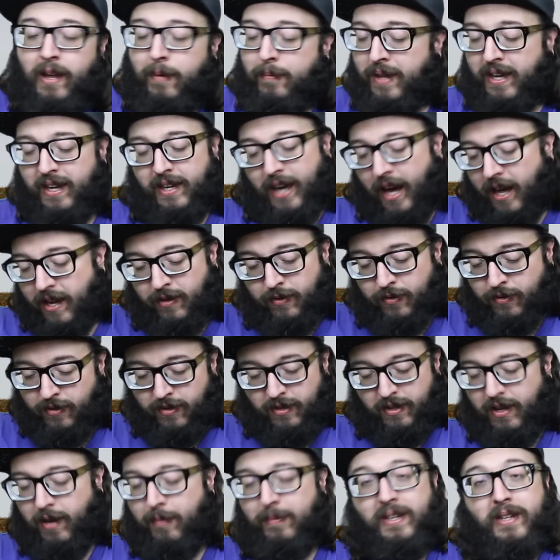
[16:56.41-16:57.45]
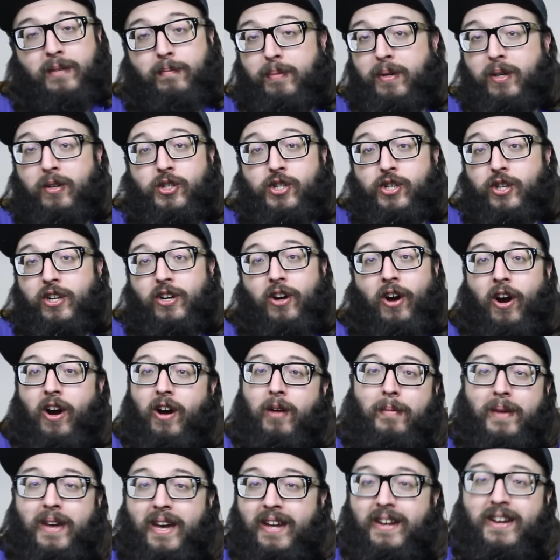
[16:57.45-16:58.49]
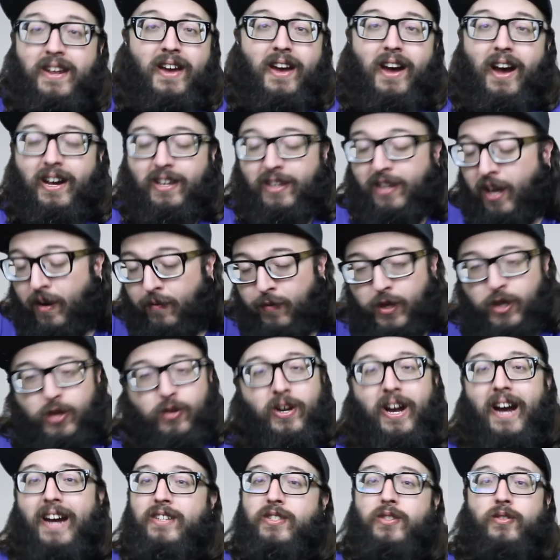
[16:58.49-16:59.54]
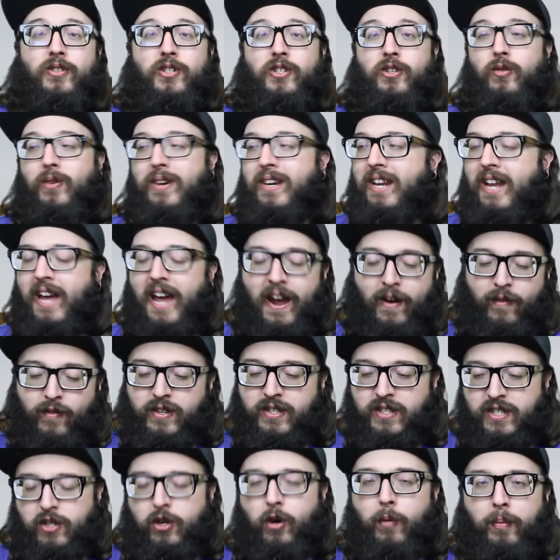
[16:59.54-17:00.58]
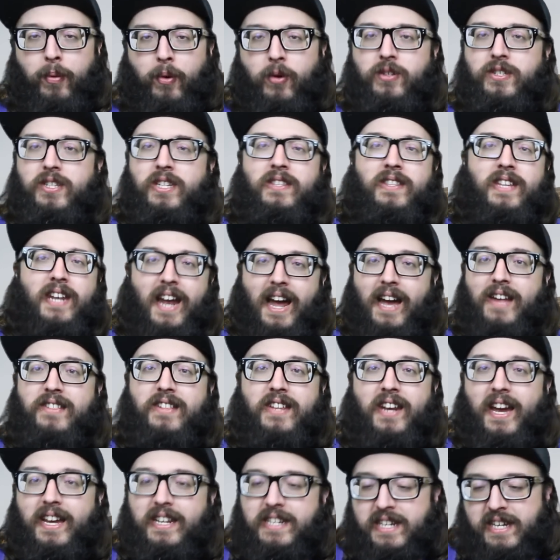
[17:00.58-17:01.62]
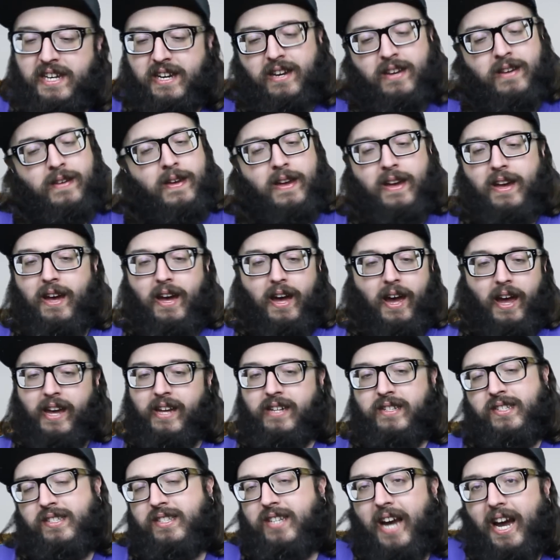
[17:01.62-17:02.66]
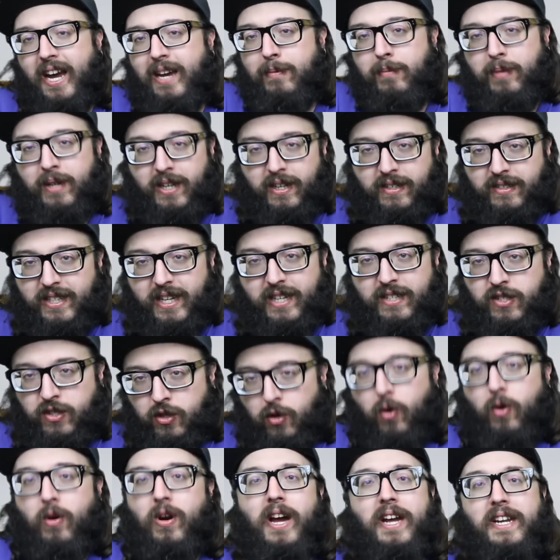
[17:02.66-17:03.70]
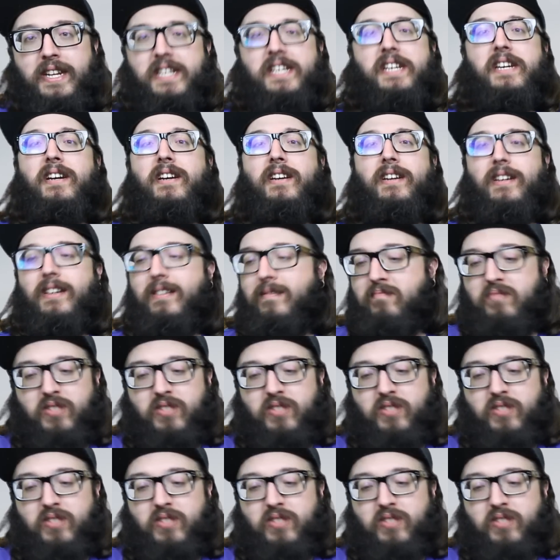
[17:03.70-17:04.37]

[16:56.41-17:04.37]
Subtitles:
I'm like, I mean, build your car, man. I love what you guys are doing. Every single person that has an idea, it's tight because that's your idea.